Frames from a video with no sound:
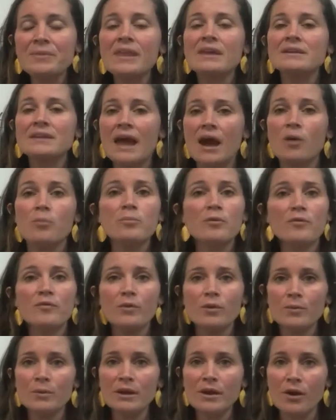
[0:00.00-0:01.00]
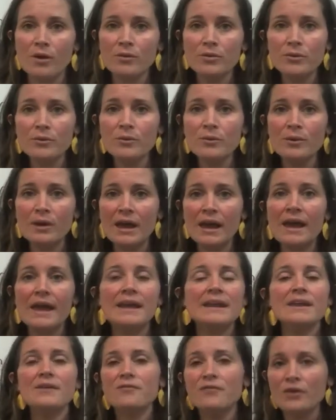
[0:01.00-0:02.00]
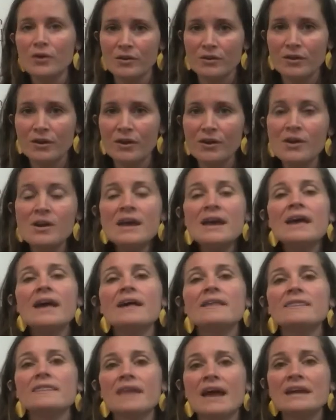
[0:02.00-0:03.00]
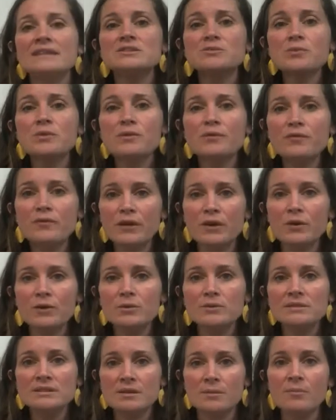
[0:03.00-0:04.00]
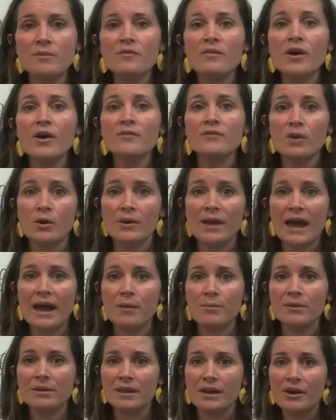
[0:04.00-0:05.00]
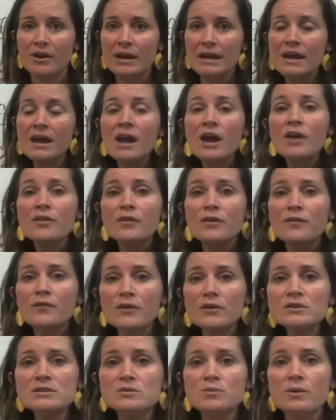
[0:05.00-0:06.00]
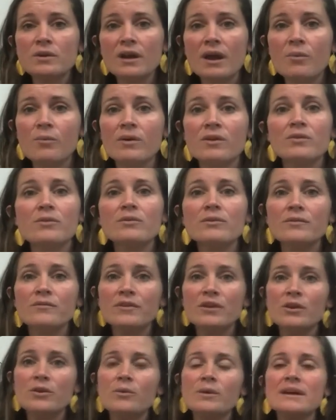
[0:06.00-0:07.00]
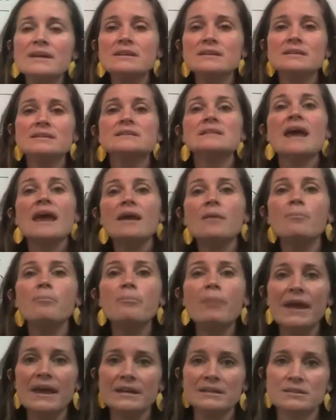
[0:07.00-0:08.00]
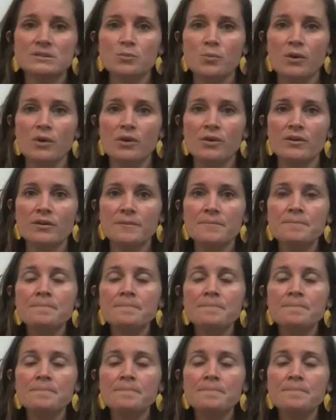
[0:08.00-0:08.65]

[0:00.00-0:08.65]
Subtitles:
Now, before we go through any further, let's review some of our vocabulary. The first word I want to review is a base word.